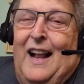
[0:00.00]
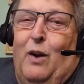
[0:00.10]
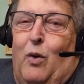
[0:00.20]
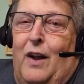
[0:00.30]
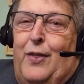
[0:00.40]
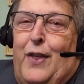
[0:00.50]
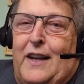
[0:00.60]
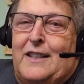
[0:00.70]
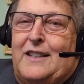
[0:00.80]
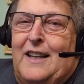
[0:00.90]
One
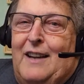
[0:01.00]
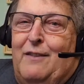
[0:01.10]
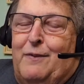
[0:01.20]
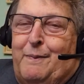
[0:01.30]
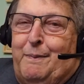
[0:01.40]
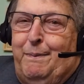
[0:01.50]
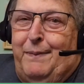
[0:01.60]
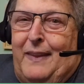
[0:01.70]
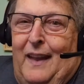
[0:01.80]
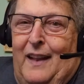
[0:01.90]
thing, Steve,
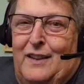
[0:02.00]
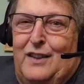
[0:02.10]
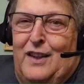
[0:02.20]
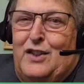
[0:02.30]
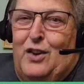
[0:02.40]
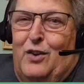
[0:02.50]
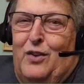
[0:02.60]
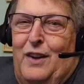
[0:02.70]
that you'll,